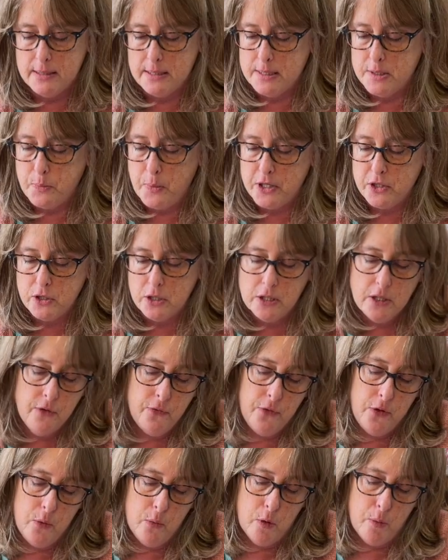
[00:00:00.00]
especially
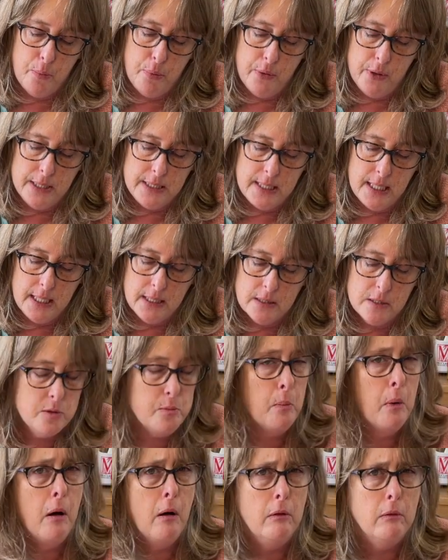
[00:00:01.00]
if you were printing
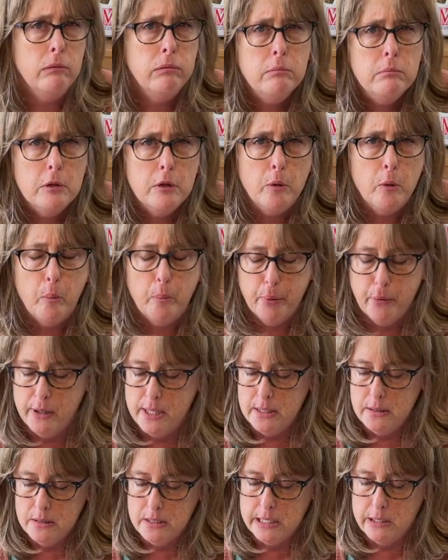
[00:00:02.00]
small little
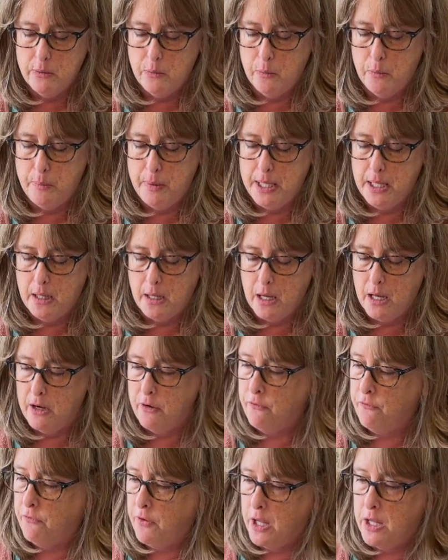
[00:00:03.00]
prints. It would be kind
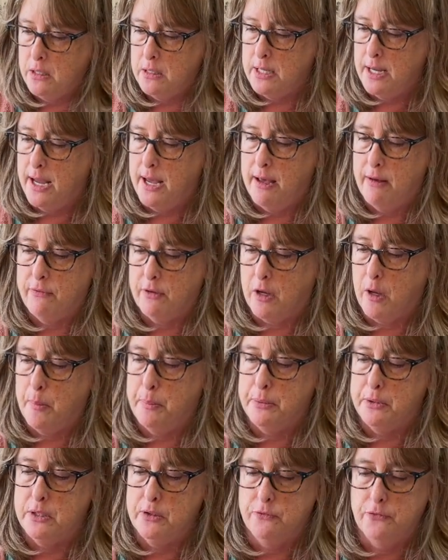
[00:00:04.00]
of fun to have a
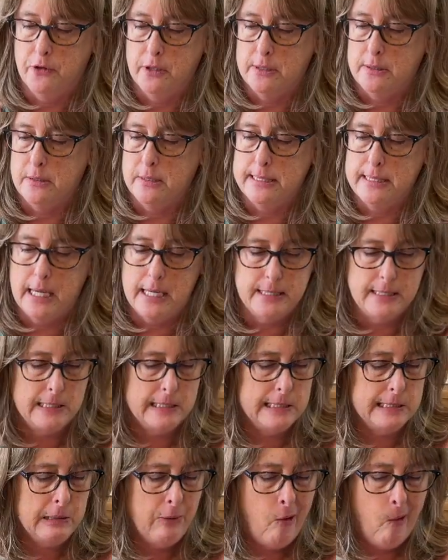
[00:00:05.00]
couple different
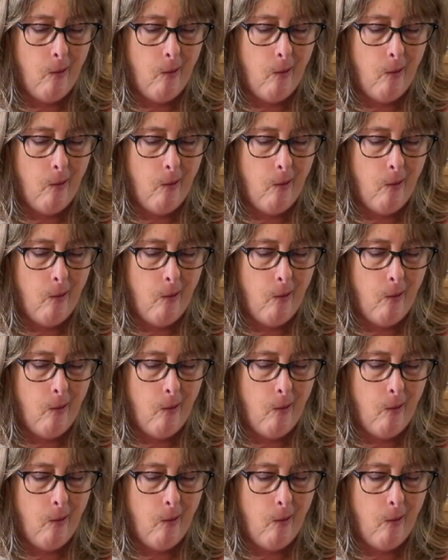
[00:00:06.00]
sizes.